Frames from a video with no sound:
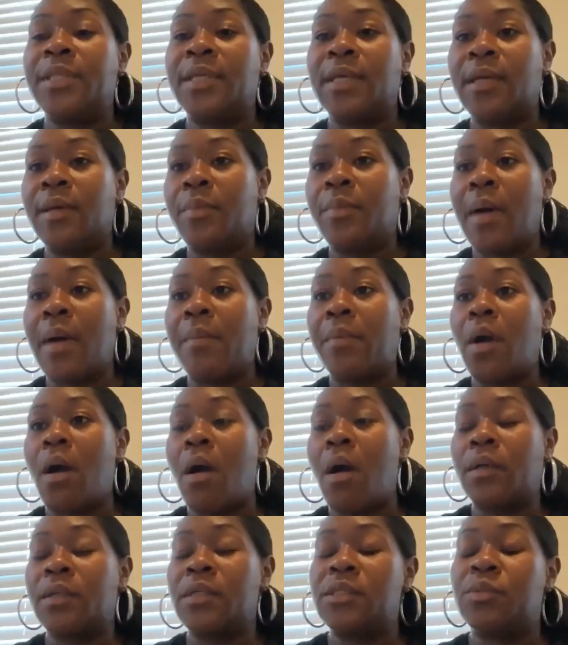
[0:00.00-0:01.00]
The Hip Hop
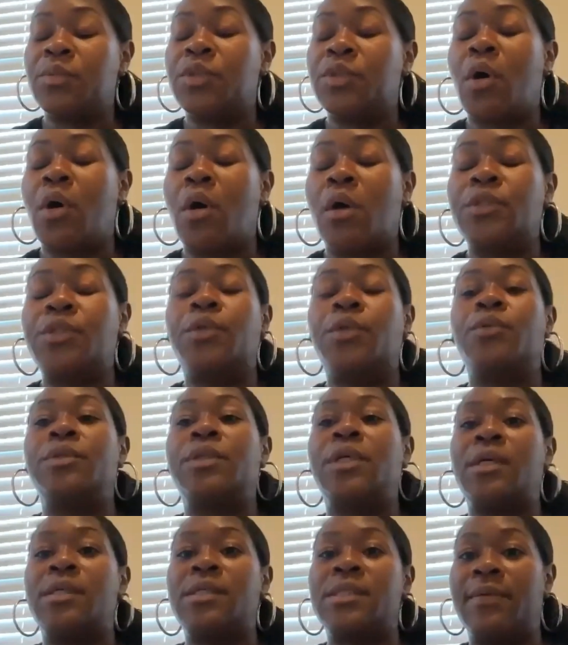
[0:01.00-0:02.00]
Caucus, which also
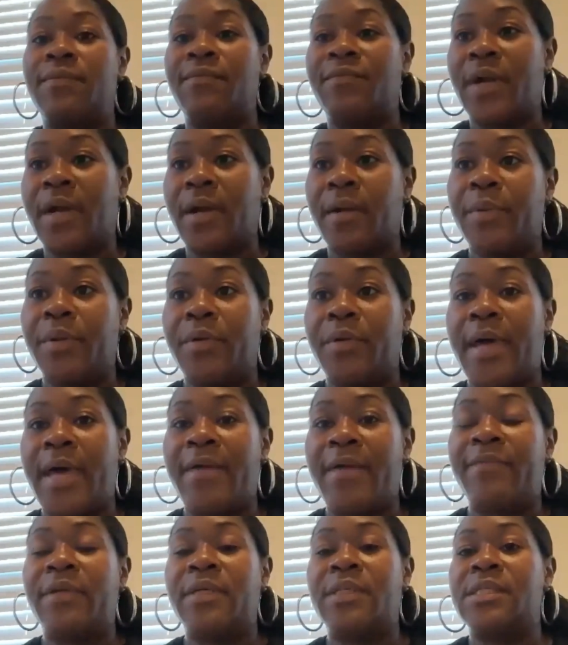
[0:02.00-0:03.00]
does environmental
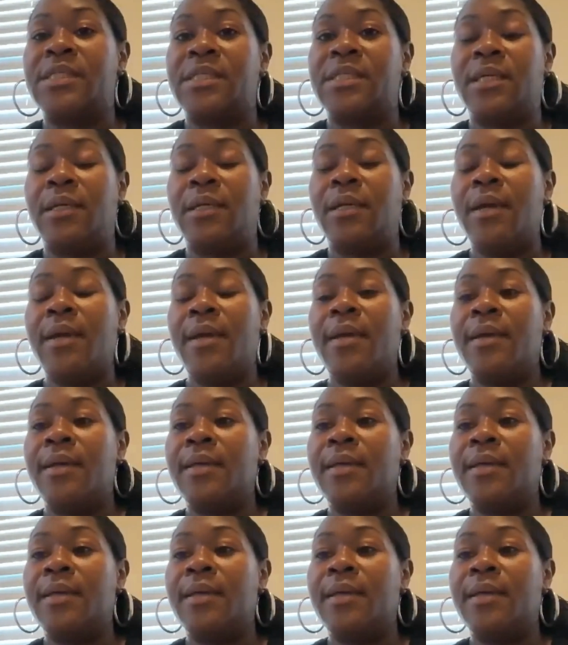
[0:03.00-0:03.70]
advocacy,